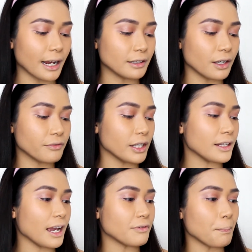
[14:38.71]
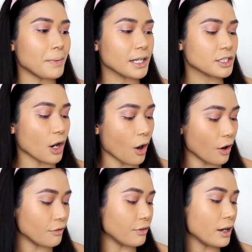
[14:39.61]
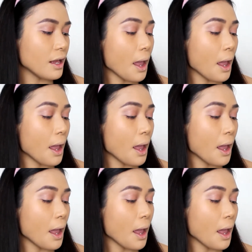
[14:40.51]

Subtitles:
I love that they have a mix of